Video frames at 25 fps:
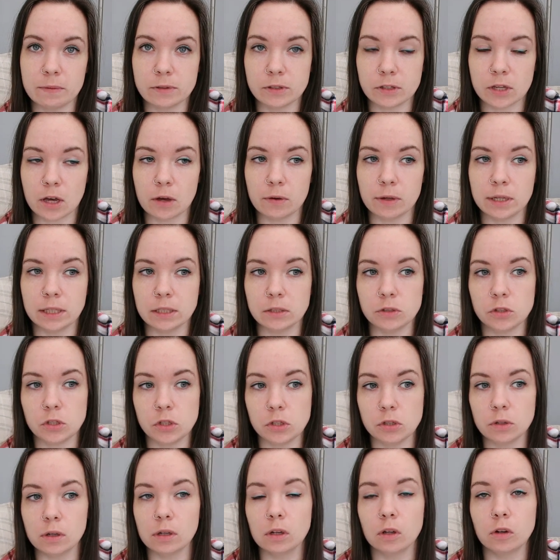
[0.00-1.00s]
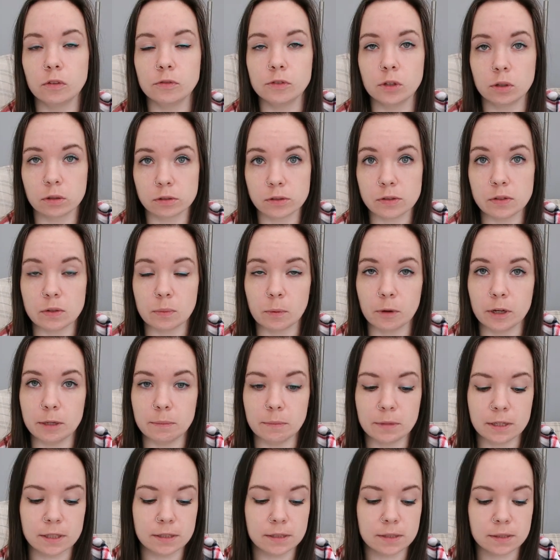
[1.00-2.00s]
was going to a lot of doctor's
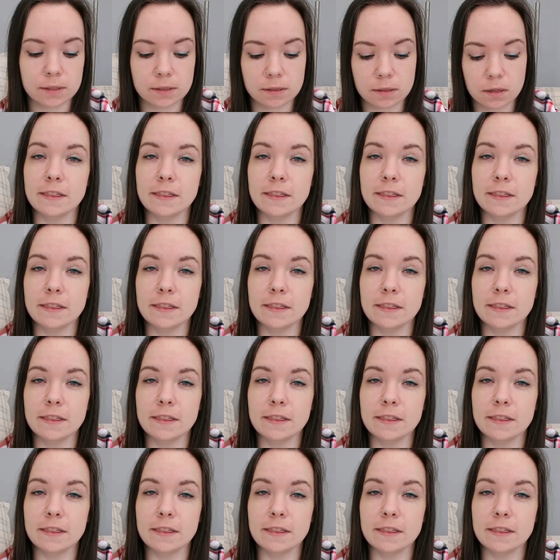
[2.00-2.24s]
appointments.